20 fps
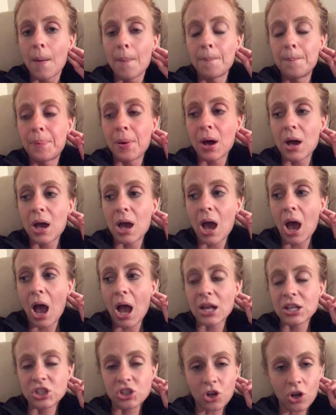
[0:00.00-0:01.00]
But
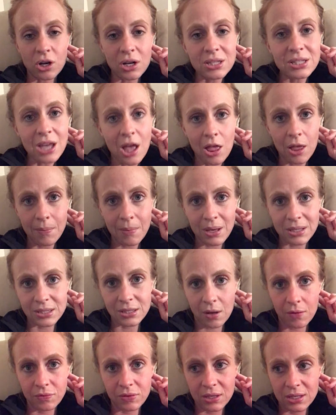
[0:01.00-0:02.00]
I started telling
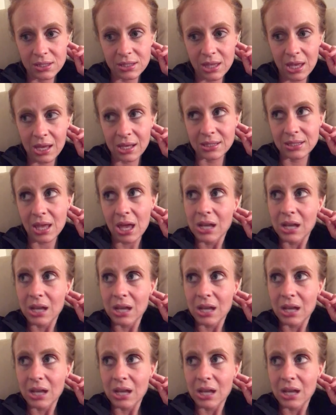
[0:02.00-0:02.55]
myself these things.